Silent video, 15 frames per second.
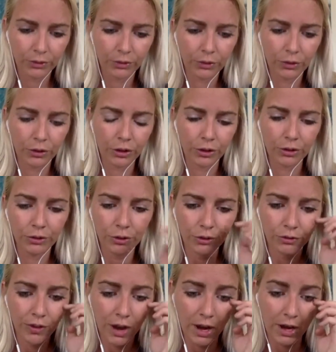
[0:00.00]
the kudzu
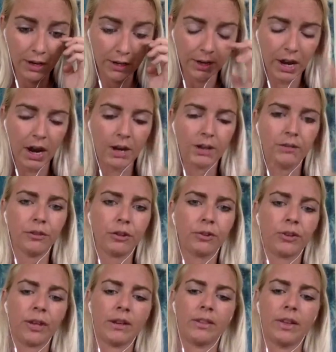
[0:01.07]
vine kind of looks
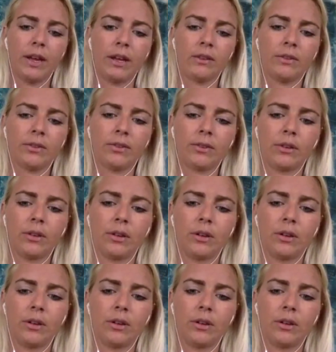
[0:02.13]
like this